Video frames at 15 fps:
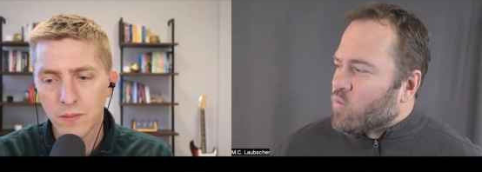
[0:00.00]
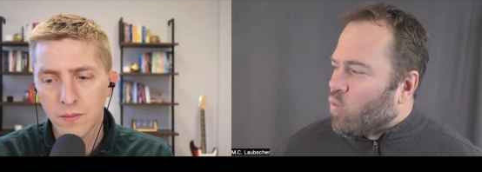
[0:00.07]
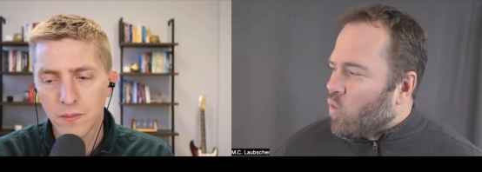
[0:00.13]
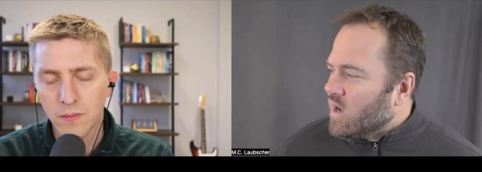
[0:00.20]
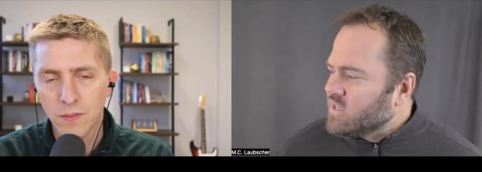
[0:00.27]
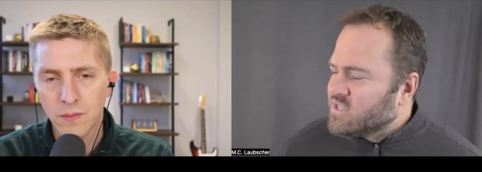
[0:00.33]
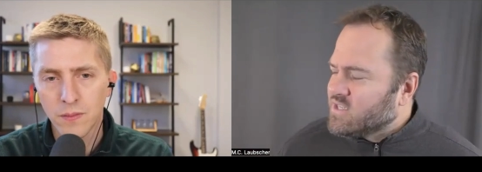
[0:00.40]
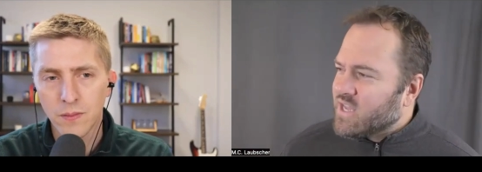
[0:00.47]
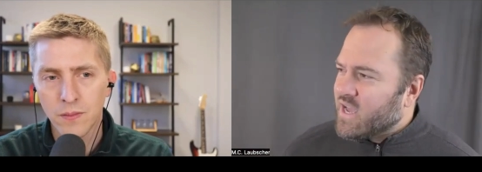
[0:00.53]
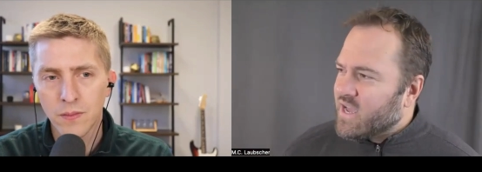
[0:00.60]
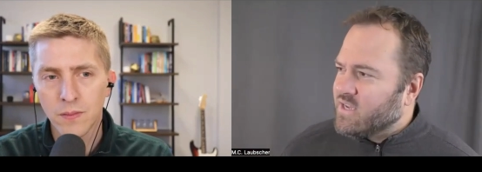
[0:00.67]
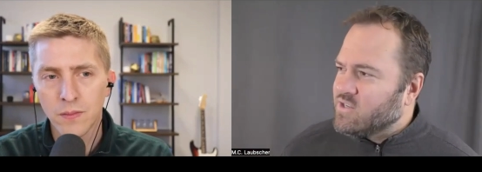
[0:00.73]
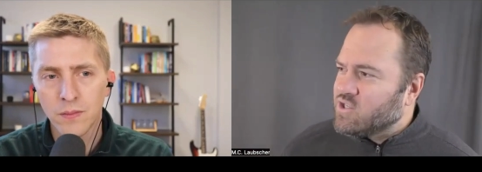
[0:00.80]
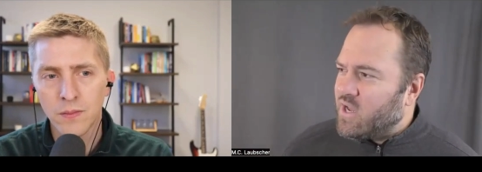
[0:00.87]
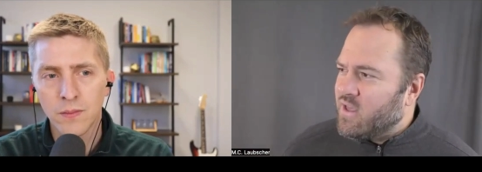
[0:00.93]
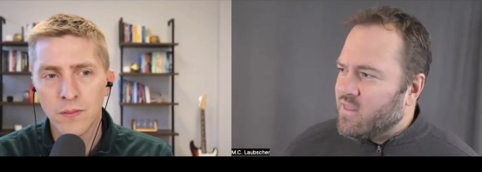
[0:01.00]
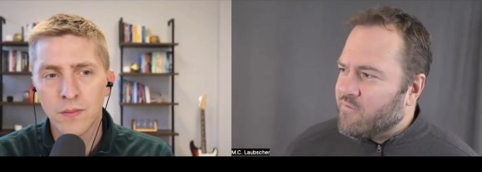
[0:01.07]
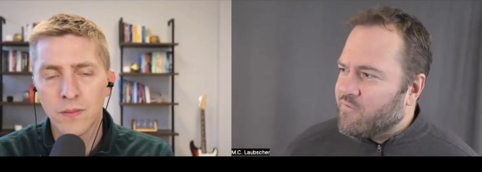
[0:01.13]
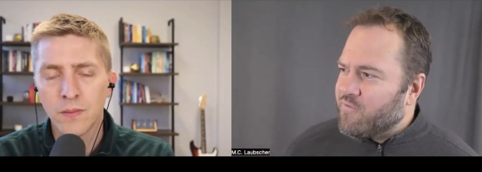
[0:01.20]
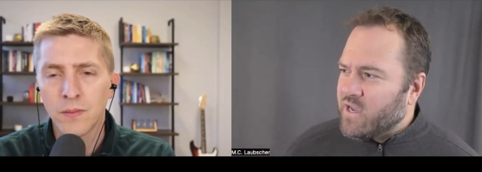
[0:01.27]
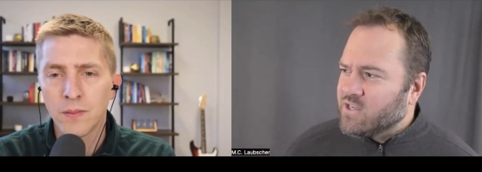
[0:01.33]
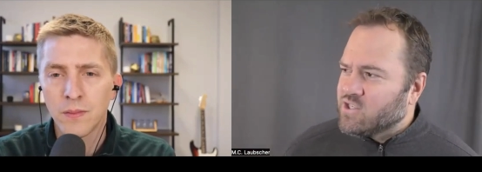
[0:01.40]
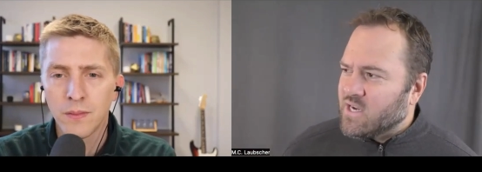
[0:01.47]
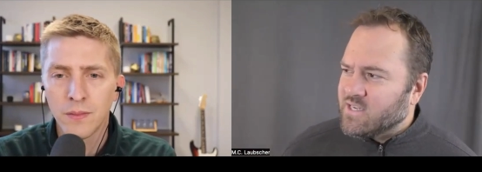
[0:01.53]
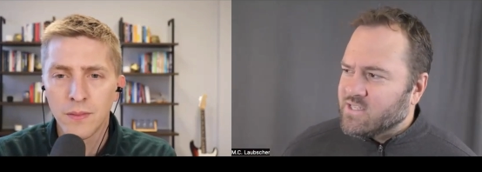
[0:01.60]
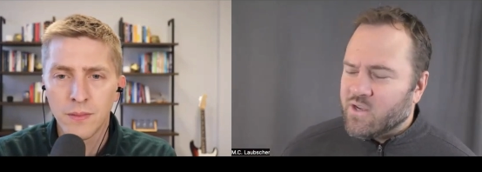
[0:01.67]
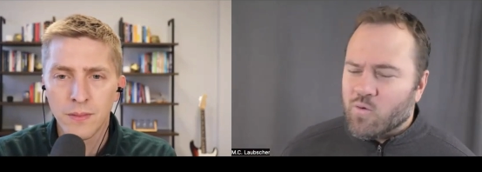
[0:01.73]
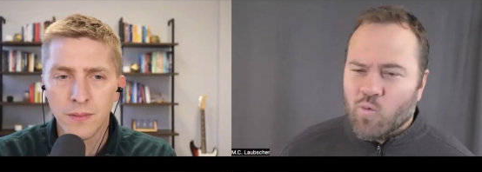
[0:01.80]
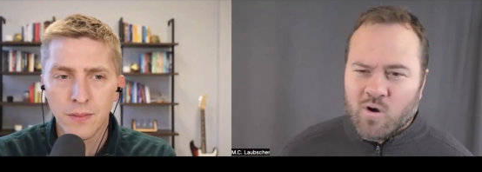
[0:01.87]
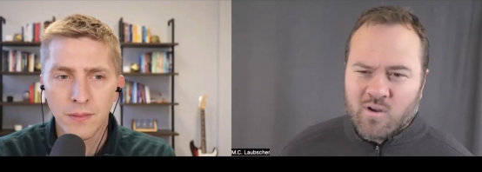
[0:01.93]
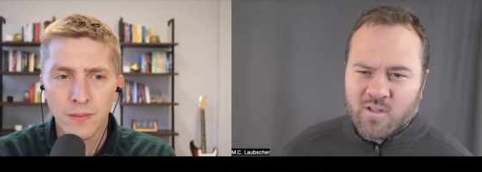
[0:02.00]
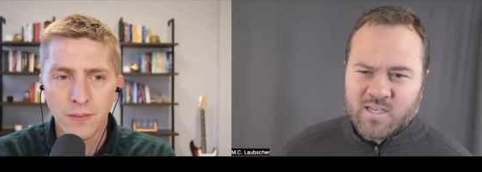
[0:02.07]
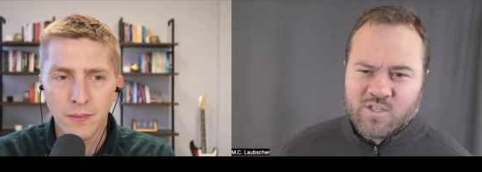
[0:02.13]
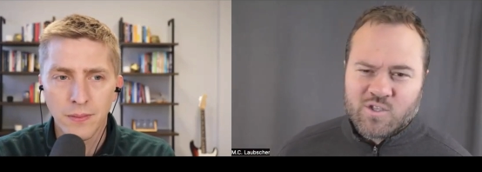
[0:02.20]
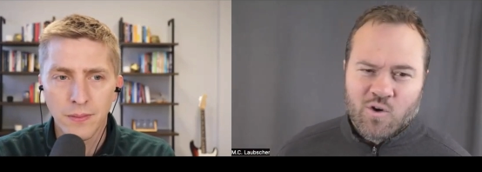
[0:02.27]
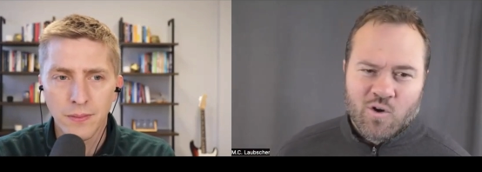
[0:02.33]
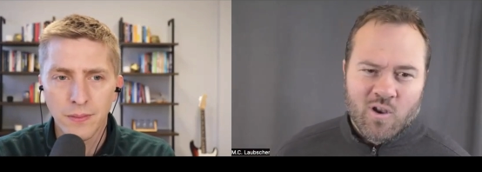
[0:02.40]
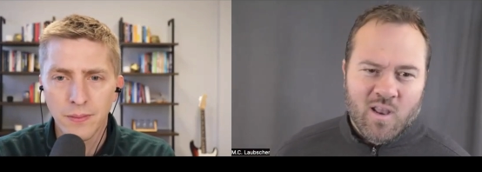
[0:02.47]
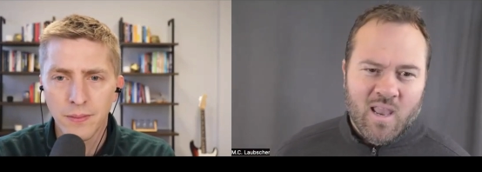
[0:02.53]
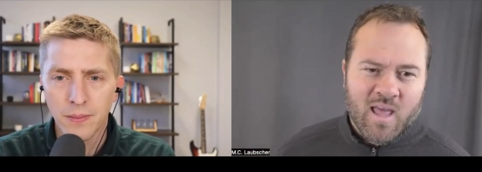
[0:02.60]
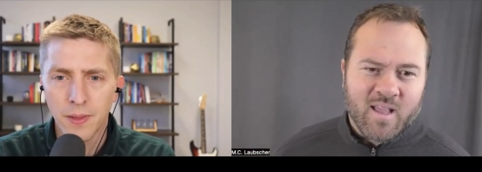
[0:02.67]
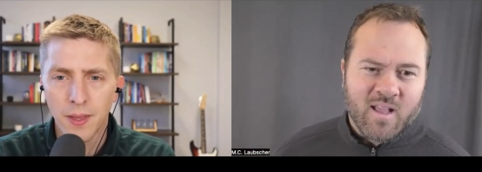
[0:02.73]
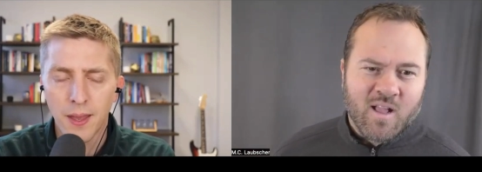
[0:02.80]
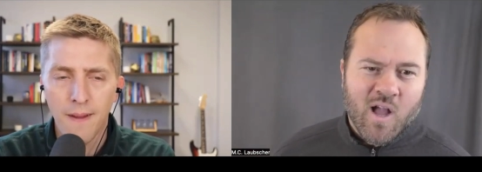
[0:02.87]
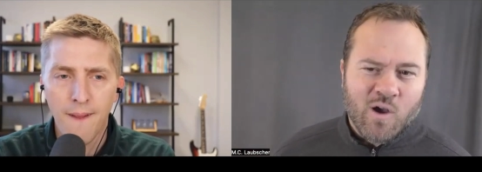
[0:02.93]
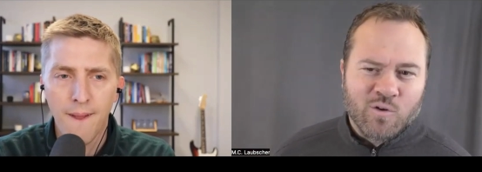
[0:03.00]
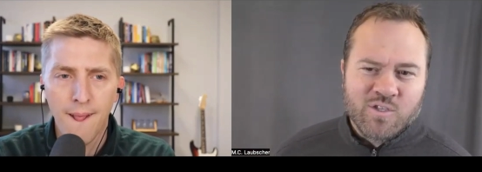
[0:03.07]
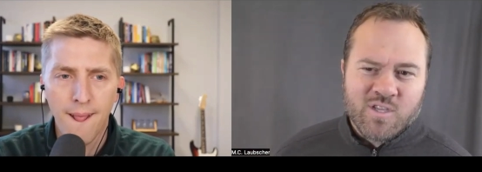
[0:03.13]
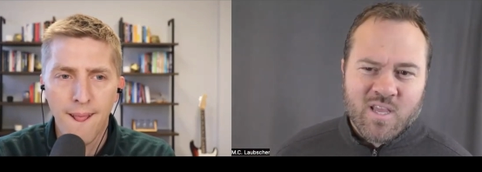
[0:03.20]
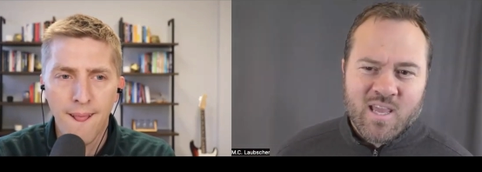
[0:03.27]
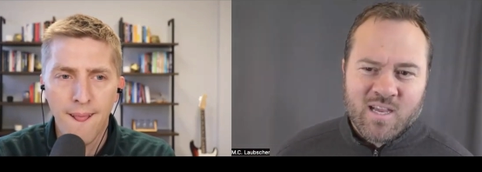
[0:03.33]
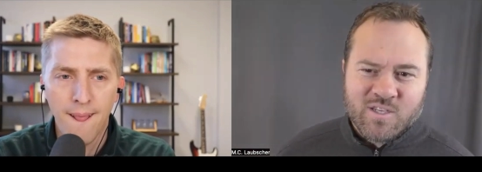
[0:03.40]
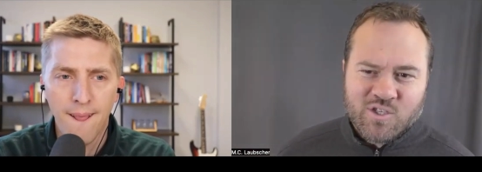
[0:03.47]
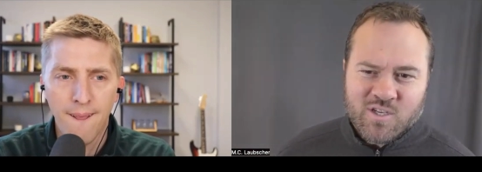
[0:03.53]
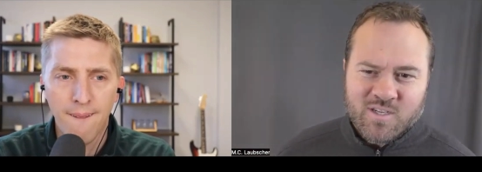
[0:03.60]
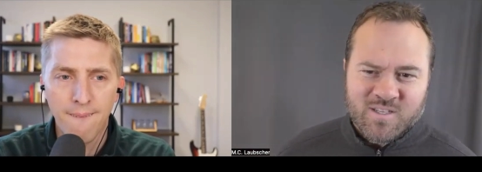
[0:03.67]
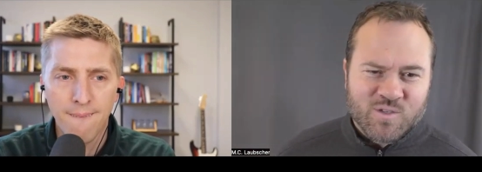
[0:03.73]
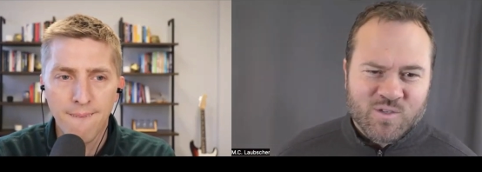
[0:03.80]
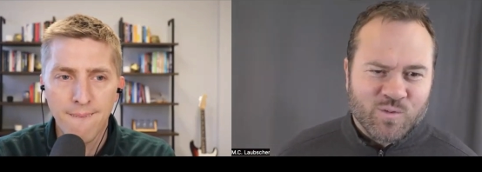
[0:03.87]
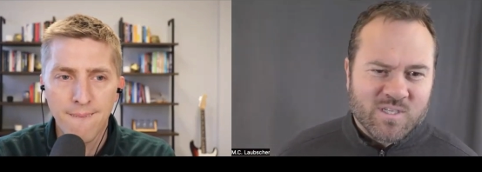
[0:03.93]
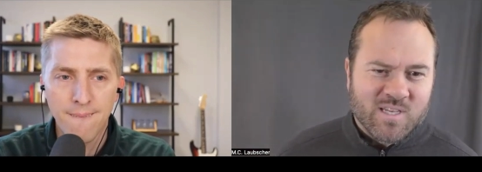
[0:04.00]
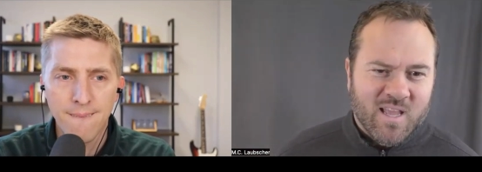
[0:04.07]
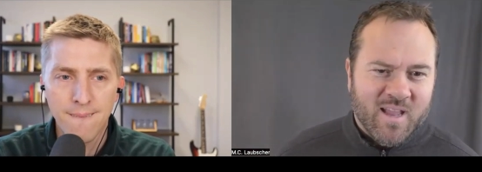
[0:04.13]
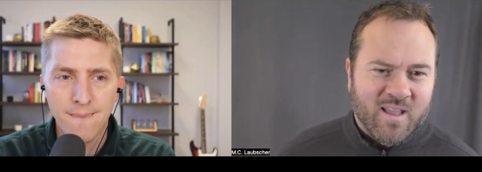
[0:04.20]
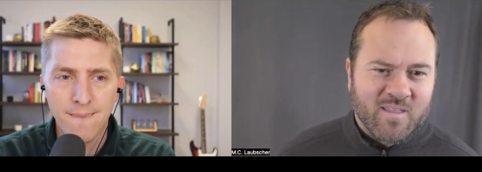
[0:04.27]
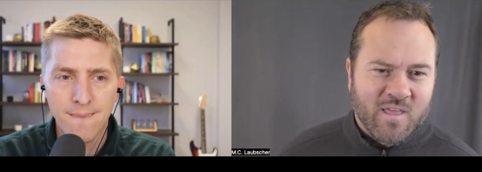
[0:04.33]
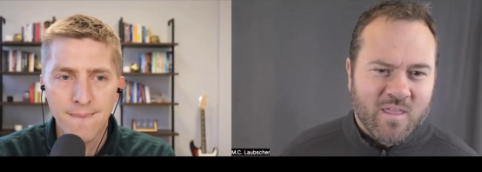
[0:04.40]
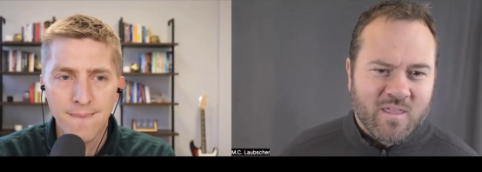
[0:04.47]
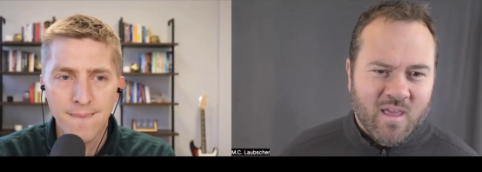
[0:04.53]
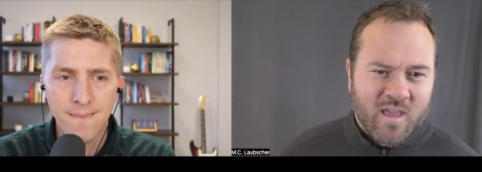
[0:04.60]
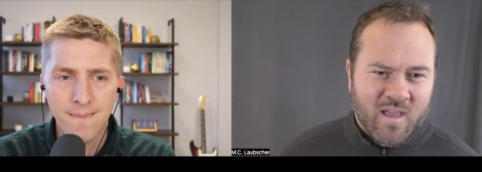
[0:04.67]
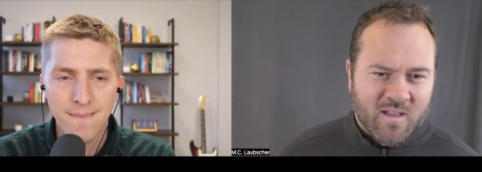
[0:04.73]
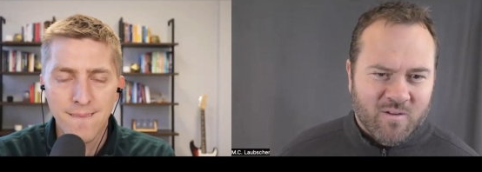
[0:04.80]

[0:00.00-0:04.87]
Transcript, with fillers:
Speaker 1: one stage in the franchising world, I saw like ghost kitchens was like the thing,